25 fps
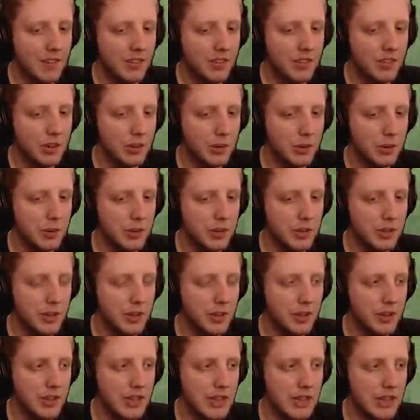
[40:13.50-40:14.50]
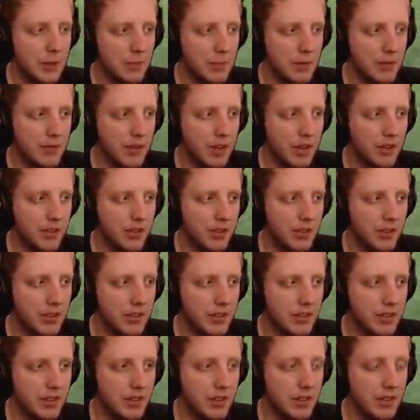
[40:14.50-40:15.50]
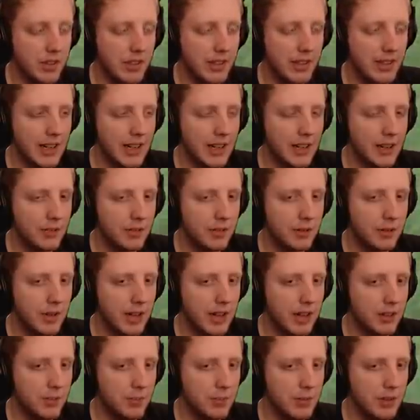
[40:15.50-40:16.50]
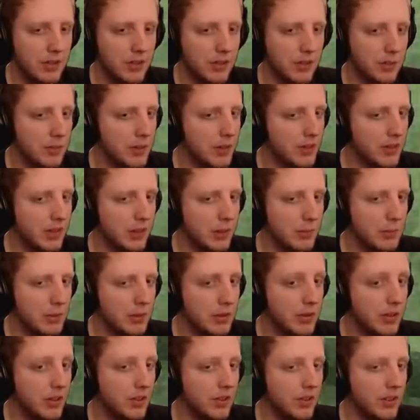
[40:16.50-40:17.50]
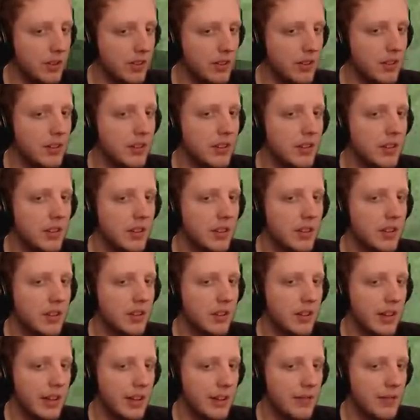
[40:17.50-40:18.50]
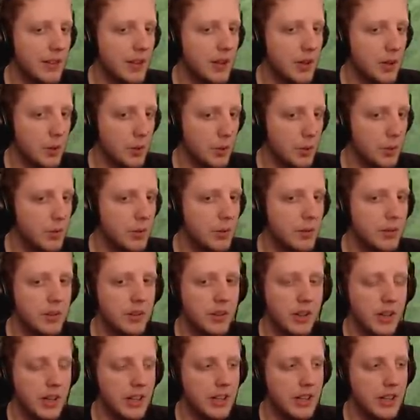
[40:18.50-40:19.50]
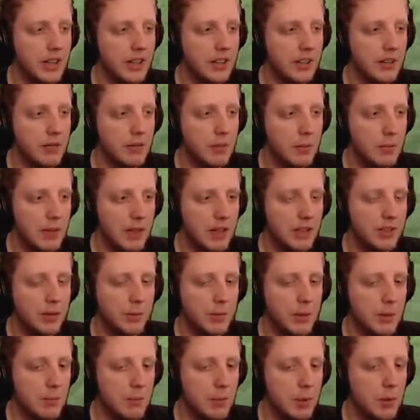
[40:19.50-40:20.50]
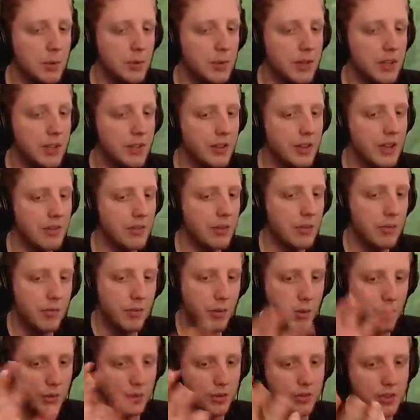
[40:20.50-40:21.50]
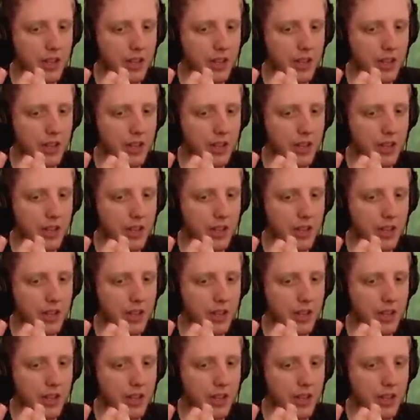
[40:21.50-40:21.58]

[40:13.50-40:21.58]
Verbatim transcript: So you can dig up a fossil and it'll look like it has, has pieces missing, but doesn't leave the coal, and then replace it with bone, and you'll have a full